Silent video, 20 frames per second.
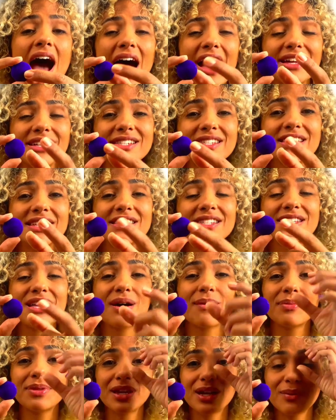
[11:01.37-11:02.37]
I see
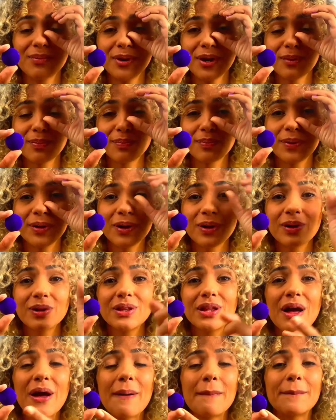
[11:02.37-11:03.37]
something
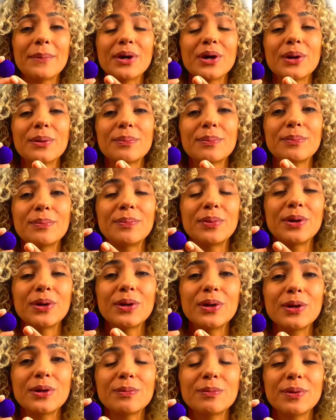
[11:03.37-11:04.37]
purple,
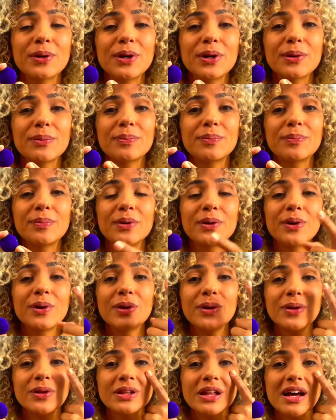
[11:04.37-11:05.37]
purple,
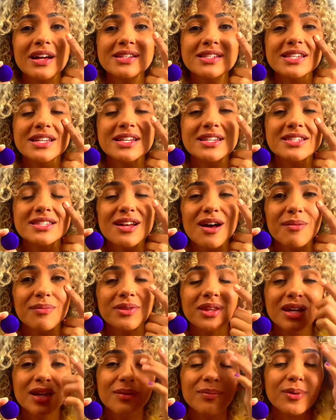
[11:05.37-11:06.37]
purple. I see
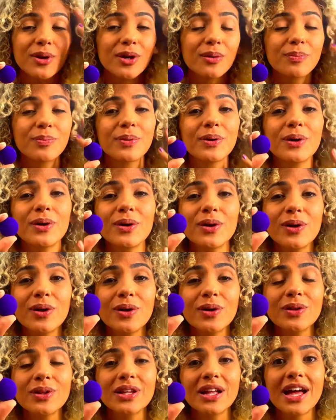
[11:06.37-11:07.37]
something
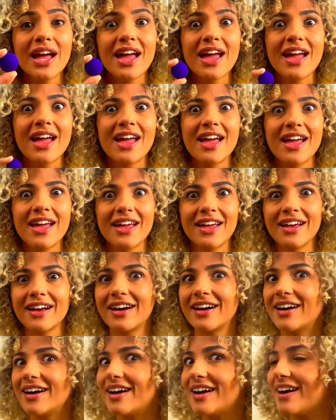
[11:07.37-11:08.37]
purple.
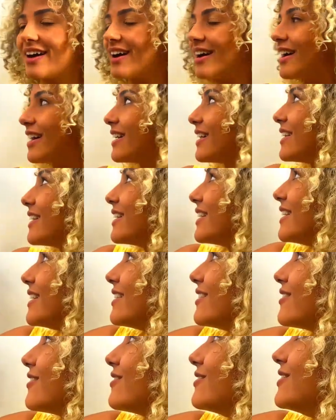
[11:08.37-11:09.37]
Ah,
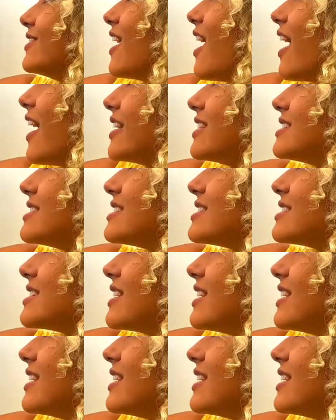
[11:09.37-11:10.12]
nice.